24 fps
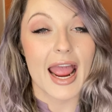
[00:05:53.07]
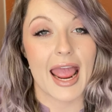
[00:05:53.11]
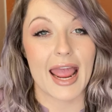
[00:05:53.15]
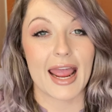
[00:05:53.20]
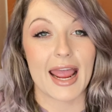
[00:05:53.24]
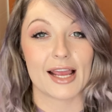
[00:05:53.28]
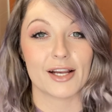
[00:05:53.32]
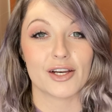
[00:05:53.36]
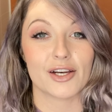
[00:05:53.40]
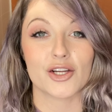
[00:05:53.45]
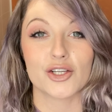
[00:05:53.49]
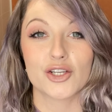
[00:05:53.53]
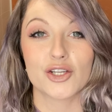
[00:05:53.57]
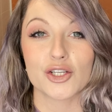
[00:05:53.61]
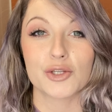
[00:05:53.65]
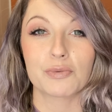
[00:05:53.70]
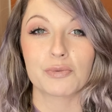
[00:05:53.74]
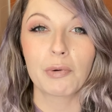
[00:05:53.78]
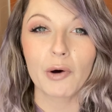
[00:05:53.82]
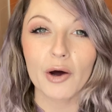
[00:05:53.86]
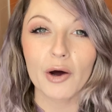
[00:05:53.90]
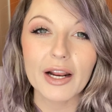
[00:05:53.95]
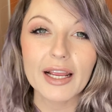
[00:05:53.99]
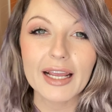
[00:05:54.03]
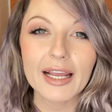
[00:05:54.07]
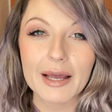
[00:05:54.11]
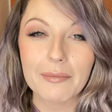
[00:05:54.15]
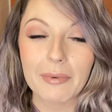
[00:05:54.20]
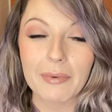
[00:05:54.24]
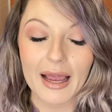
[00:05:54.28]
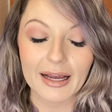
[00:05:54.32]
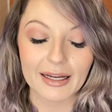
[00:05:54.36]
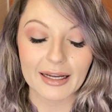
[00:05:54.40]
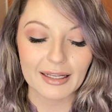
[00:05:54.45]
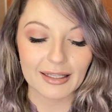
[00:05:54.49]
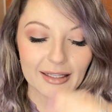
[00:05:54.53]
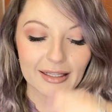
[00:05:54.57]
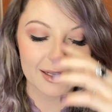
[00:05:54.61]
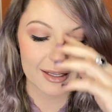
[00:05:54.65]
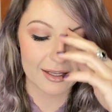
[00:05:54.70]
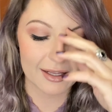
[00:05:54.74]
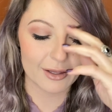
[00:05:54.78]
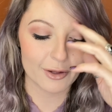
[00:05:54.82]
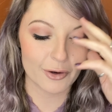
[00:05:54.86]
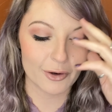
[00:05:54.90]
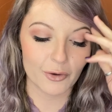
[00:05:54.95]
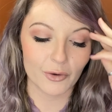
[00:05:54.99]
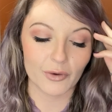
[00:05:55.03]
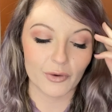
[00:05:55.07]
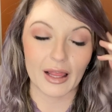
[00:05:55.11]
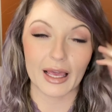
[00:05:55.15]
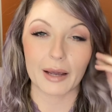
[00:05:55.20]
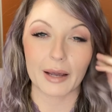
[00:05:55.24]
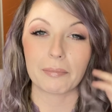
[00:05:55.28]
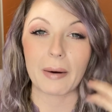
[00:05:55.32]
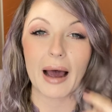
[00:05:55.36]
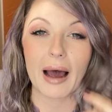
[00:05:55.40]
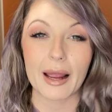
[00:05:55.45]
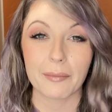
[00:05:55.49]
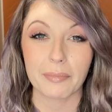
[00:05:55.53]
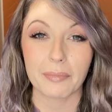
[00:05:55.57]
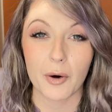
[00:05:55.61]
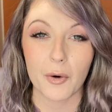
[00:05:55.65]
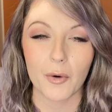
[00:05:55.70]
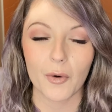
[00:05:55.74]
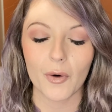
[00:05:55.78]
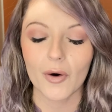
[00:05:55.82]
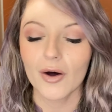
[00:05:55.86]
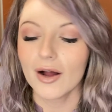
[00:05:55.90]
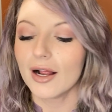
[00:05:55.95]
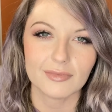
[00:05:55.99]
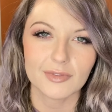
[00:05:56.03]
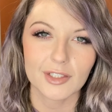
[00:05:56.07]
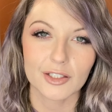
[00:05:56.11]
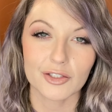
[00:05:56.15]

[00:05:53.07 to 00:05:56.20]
and just putting it back in the little like pipe hole